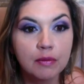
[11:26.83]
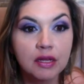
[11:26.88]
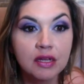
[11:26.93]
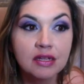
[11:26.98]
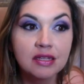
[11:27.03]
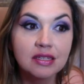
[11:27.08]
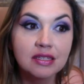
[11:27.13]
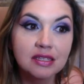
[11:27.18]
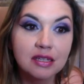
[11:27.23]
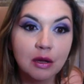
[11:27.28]

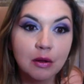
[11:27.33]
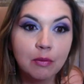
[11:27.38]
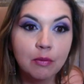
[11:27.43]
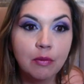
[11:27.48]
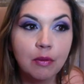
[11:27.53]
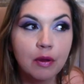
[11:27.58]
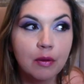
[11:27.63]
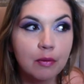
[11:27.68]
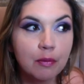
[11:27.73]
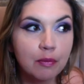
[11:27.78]

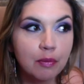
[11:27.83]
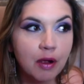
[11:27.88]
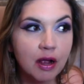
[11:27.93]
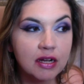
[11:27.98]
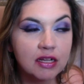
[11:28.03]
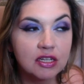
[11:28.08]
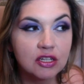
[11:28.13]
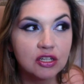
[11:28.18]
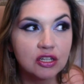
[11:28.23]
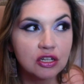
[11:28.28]
Some
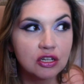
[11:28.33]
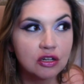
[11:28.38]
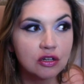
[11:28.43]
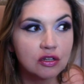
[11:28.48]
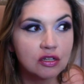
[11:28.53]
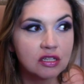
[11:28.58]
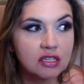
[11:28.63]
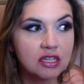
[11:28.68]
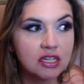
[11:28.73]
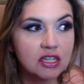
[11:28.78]

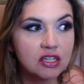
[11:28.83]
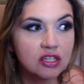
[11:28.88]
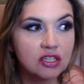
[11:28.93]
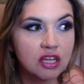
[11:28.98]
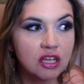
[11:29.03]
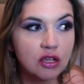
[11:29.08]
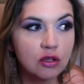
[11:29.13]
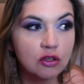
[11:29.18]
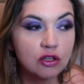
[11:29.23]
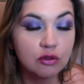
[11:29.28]
practitioners teach
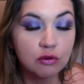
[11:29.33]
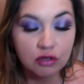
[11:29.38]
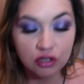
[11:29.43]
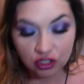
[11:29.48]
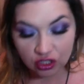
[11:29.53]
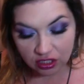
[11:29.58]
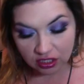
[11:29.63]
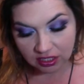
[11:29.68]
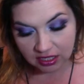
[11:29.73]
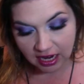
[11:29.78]
that you do it
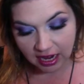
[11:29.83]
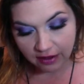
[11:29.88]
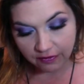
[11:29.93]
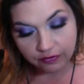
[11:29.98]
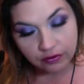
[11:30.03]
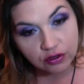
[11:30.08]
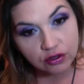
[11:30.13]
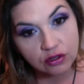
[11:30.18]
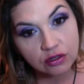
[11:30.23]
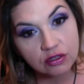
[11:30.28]
just
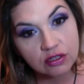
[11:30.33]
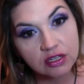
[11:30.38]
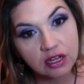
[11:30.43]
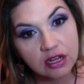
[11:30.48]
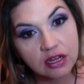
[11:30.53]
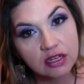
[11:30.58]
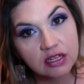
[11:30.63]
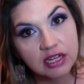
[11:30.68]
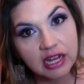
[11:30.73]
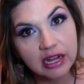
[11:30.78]
after
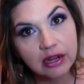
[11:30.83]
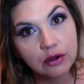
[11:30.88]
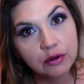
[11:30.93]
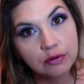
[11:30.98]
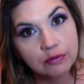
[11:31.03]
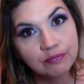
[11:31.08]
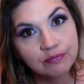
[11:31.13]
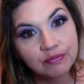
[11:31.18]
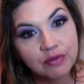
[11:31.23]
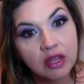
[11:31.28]

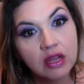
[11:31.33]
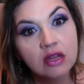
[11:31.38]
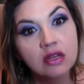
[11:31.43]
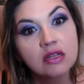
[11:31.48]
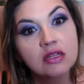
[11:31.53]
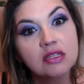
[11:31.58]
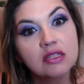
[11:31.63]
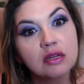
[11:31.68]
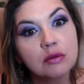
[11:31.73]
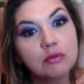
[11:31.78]
sundown.
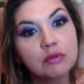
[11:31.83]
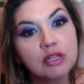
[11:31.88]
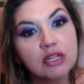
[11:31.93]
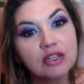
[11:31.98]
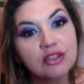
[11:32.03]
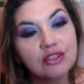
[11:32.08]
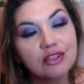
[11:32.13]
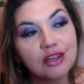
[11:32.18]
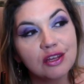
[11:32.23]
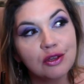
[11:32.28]
Some
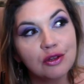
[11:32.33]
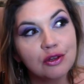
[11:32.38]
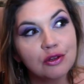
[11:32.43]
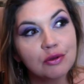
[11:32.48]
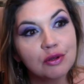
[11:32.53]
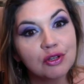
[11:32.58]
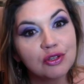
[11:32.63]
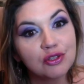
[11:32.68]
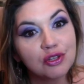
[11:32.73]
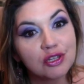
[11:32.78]
teach that you do
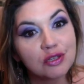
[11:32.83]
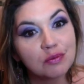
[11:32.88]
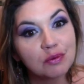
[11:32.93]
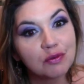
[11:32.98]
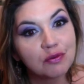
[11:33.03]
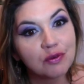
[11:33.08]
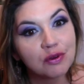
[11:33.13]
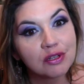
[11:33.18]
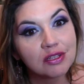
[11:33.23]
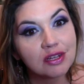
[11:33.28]
it just
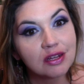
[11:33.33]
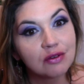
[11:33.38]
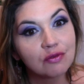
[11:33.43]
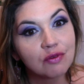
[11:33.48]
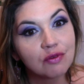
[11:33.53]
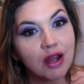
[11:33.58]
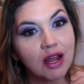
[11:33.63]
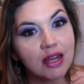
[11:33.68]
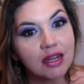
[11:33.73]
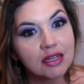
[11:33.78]
before
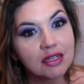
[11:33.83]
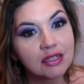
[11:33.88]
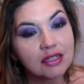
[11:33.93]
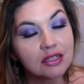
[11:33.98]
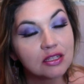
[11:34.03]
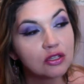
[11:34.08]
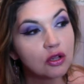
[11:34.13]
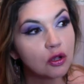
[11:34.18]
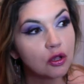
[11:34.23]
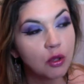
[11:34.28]
sunrise.
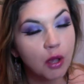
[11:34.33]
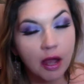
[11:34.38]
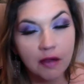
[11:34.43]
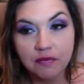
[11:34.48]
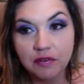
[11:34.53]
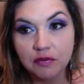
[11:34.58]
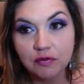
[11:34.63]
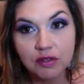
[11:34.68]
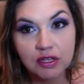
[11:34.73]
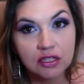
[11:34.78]
So you have
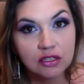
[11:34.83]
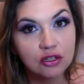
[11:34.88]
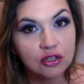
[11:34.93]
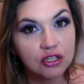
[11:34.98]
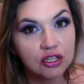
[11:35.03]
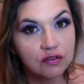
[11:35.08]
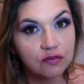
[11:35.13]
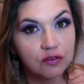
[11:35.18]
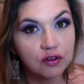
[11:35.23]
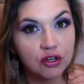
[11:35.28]
to research
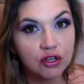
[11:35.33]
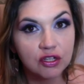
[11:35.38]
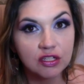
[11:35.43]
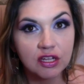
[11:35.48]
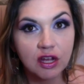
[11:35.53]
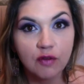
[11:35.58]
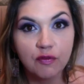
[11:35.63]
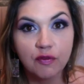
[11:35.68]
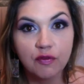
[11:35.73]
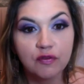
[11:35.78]
it for
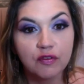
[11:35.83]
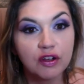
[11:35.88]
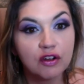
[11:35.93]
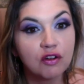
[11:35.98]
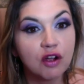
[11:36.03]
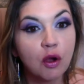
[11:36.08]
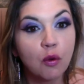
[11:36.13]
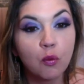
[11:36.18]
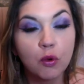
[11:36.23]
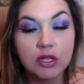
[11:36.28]
yourself and figure
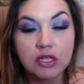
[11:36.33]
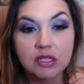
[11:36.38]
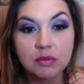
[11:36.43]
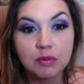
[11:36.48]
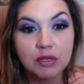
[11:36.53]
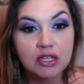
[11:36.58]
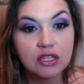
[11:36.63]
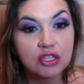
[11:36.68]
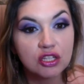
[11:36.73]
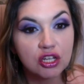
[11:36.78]
out what
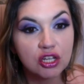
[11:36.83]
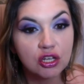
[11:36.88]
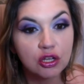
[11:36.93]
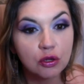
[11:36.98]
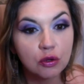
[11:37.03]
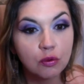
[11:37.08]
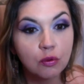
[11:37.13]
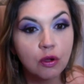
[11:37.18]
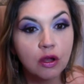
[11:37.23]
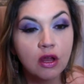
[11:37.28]
speaks to
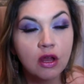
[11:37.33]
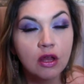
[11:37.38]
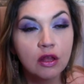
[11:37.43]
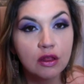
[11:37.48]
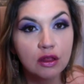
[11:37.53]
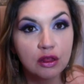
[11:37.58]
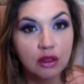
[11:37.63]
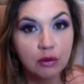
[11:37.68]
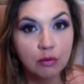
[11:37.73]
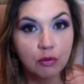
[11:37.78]
you
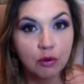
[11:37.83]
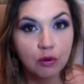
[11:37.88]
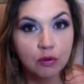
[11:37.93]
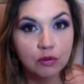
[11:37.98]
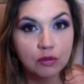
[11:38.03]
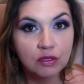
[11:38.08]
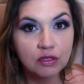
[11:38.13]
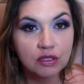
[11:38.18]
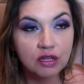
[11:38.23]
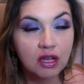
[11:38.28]
the
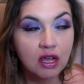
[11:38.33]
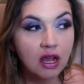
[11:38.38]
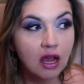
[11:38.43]
most.